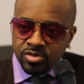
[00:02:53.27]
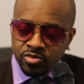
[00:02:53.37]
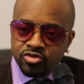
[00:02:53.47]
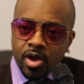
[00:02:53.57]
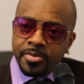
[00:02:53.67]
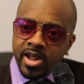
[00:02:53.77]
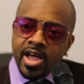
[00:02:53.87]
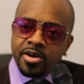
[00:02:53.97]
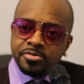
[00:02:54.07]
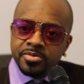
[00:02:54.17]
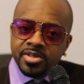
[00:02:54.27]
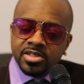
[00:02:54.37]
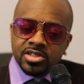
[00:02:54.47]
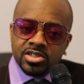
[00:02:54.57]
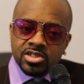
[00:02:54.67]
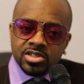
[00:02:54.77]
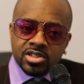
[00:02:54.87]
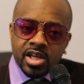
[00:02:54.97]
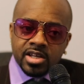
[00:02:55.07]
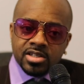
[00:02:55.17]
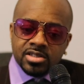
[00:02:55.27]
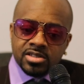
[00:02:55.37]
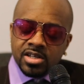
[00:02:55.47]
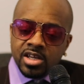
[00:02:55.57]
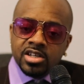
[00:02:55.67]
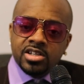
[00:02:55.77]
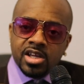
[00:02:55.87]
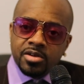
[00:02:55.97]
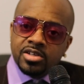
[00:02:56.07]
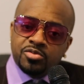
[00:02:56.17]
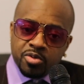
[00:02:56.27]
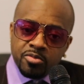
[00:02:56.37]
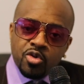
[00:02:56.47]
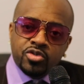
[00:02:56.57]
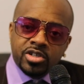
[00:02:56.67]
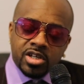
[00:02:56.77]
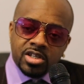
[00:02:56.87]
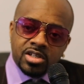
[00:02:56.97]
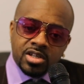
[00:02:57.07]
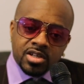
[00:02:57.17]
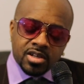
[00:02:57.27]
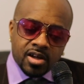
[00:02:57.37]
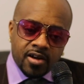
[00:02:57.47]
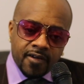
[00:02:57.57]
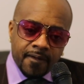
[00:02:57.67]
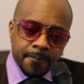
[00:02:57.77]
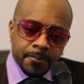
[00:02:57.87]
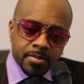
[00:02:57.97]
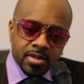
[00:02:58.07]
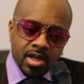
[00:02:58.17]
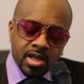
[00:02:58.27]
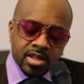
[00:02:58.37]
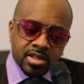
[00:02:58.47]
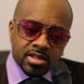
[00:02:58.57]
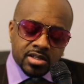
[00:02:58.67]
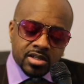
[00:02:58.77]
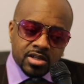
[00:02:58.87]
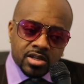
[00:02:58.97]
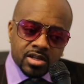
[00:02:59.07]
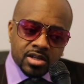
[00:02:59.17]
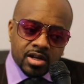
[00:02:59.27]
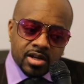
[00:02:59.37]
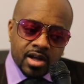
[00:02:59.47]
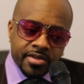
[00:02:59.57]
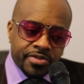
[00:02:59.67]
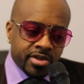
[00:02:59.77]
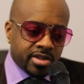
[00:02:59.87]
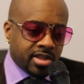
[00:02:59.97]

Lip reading: we dropping an album, and it's just like the internet is promoting it. And I think